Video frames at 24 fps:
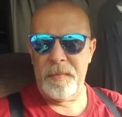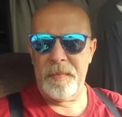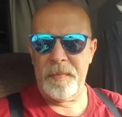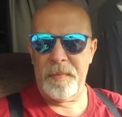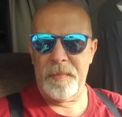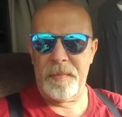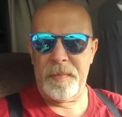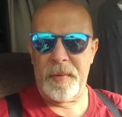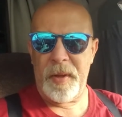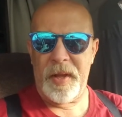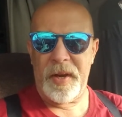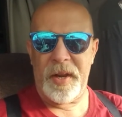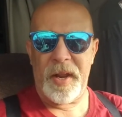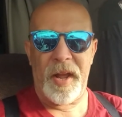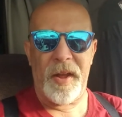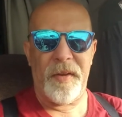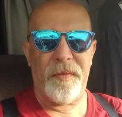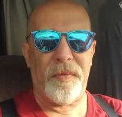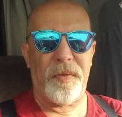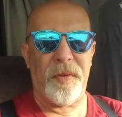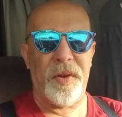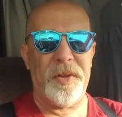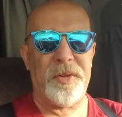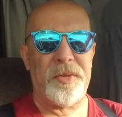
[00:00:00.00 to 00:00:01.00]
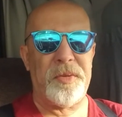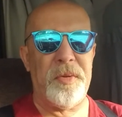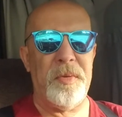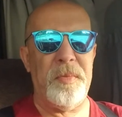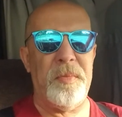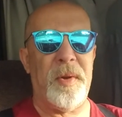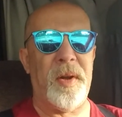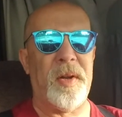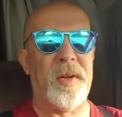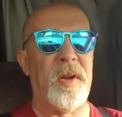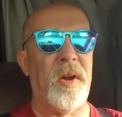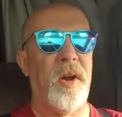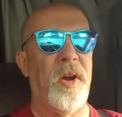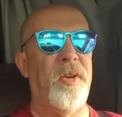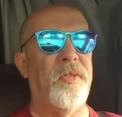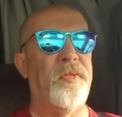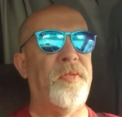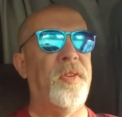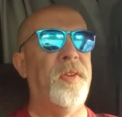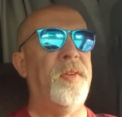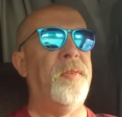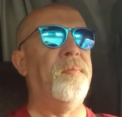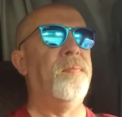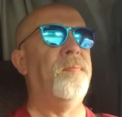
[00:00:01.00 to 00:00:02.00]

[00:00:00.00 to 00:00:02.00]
About halfway through my coffee.